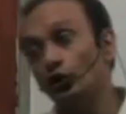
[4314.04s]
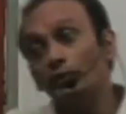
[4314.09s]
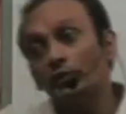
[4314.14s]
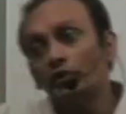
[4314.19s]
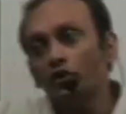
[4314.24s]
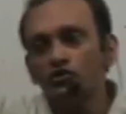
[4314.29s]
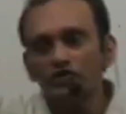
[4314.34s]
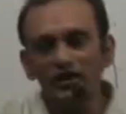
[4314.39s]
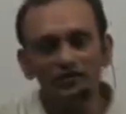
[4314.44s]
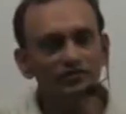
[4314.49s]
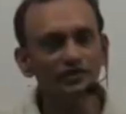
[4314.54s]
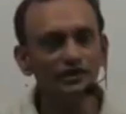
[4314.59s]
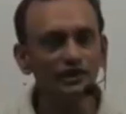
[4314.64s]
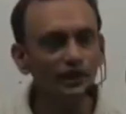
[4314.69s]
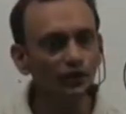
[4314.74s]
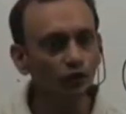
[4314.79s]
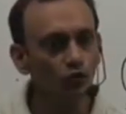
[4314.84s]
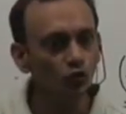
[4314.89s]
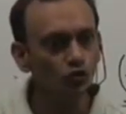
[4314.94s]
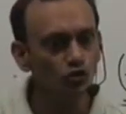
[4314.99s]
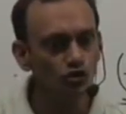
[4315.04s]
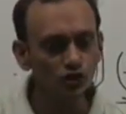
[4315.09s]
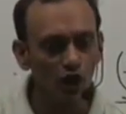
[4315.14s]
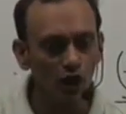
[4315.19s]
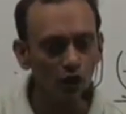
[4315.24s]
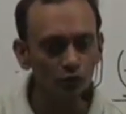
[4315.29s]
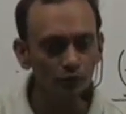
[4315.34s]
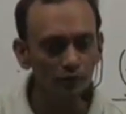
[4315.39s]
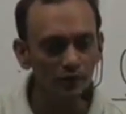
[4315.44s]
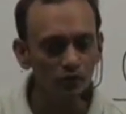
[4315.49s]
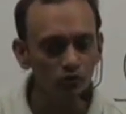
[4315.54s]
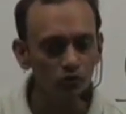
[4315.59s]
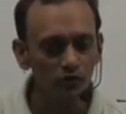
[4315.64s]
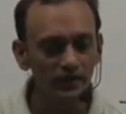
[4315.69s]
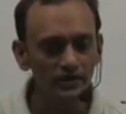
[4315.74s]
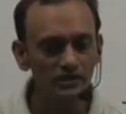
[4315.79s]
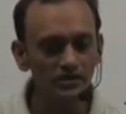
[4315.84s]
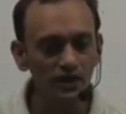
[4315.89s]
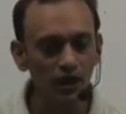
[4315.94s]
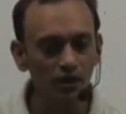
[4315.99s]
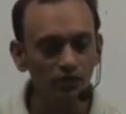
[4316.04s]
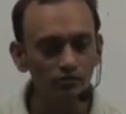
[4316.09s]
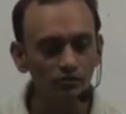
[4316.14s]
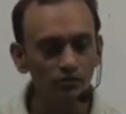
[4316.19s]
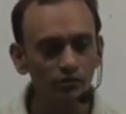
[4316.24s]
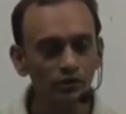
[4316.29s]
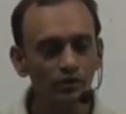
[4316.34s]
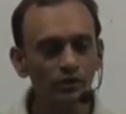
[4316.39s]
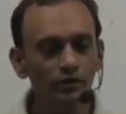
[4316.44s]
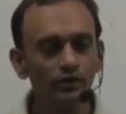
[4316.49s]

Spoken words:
because everything goes down, percolates down